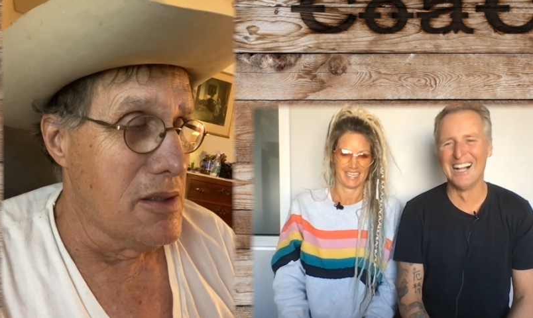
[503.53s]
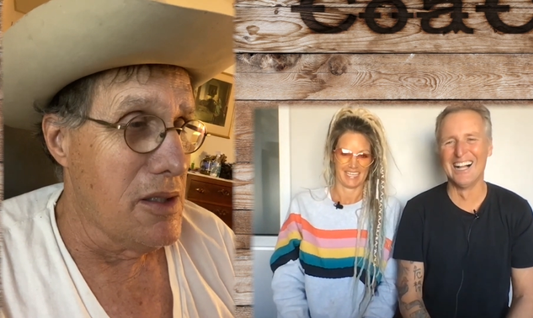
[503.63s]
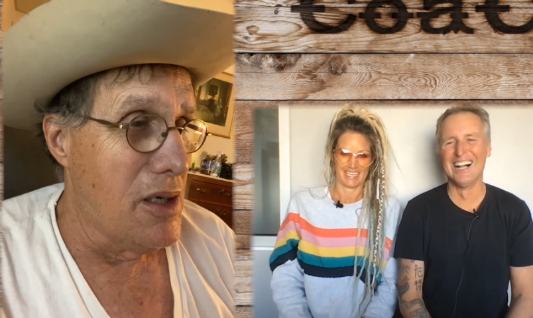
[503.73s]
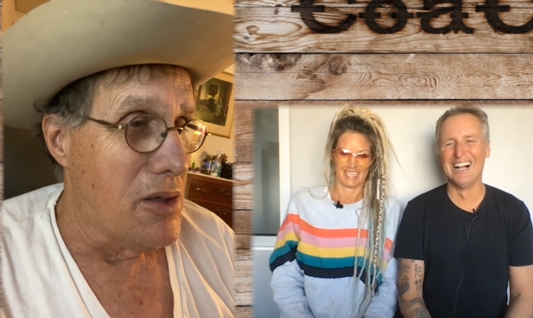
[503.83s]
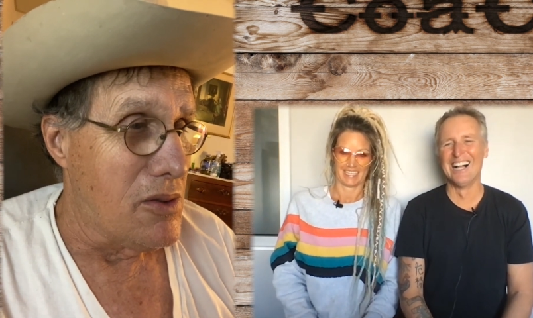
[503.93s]

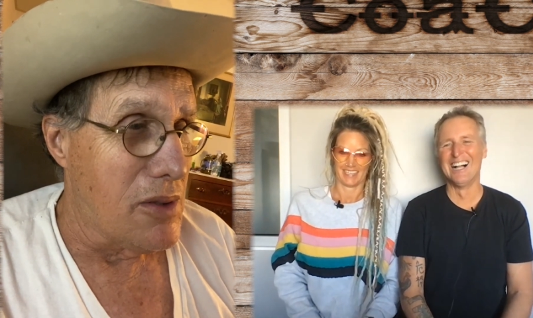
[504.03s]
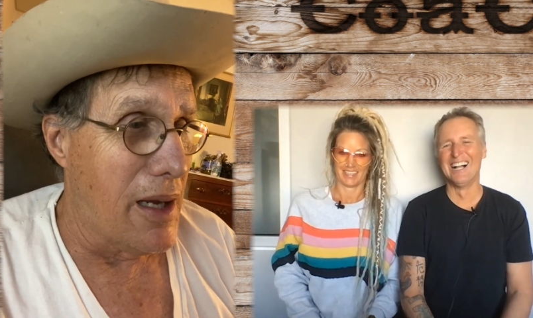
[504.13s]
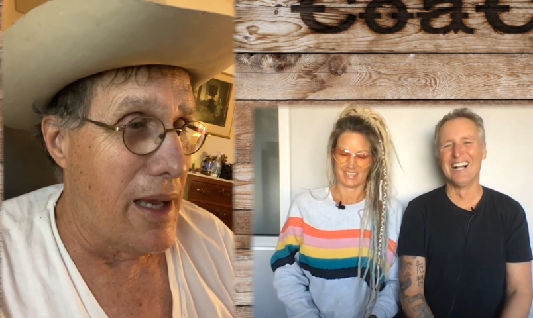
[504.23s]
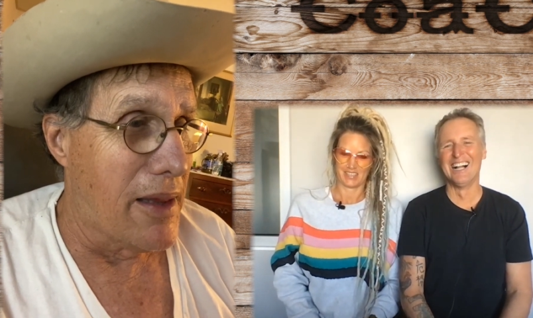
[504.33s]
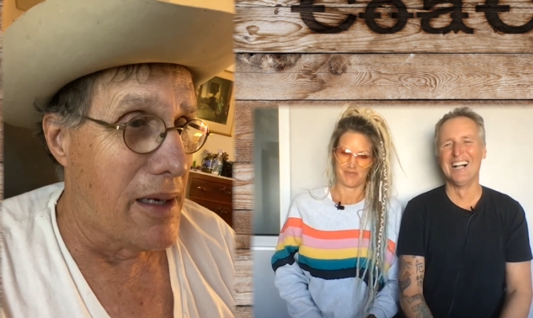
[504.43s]
Speaker 1: you know
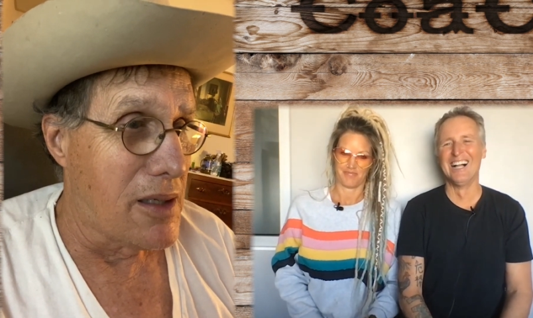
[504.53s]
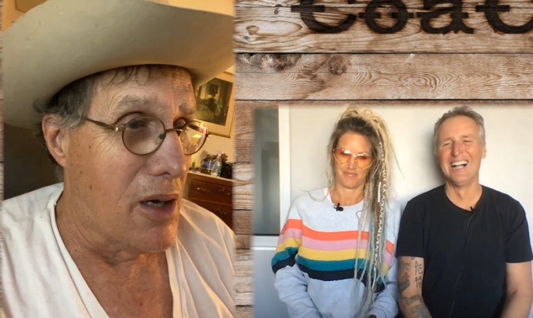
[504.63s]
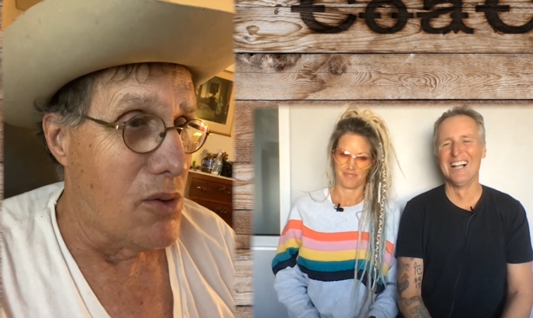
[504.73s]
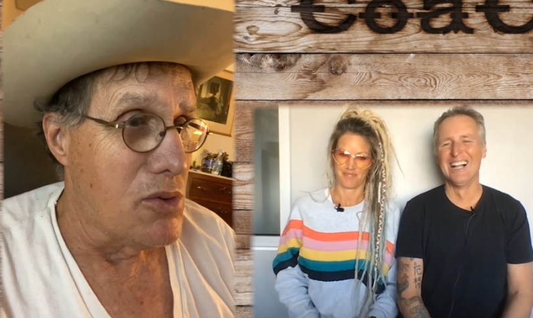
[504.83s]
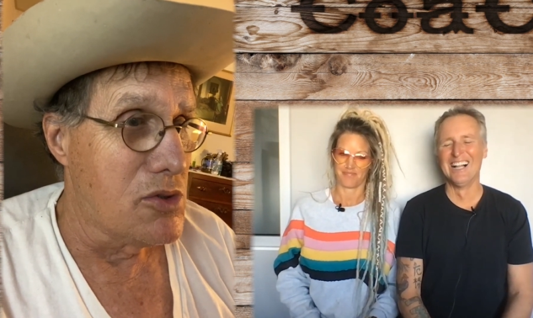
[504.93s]
how that
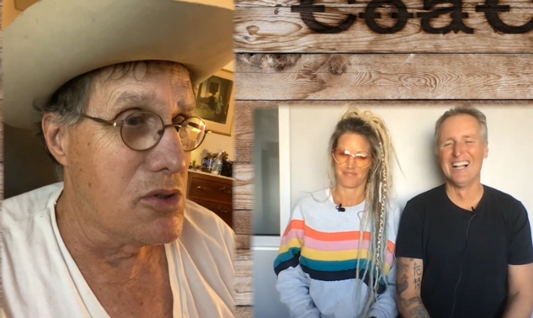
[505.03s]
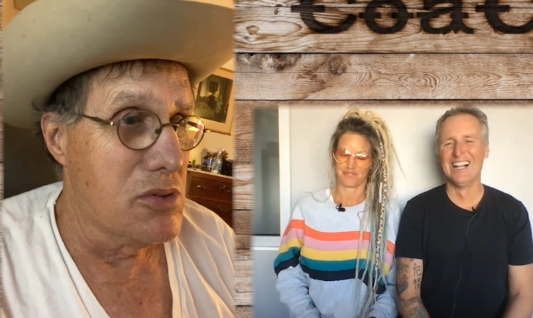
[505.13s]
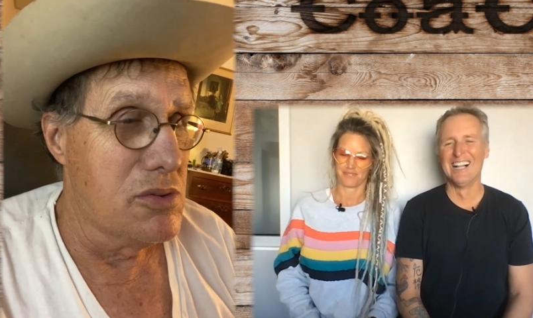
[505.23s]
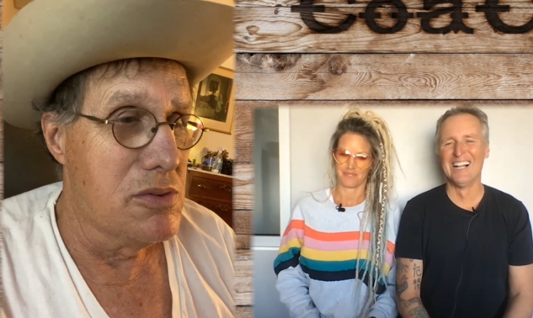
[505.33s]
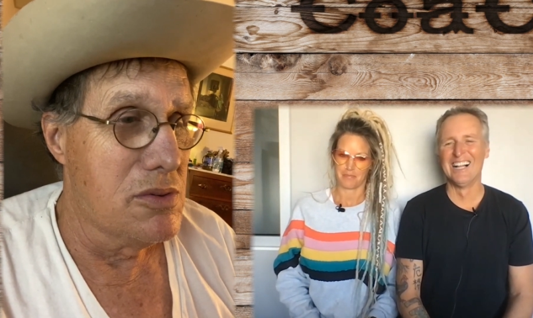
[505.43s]
goes.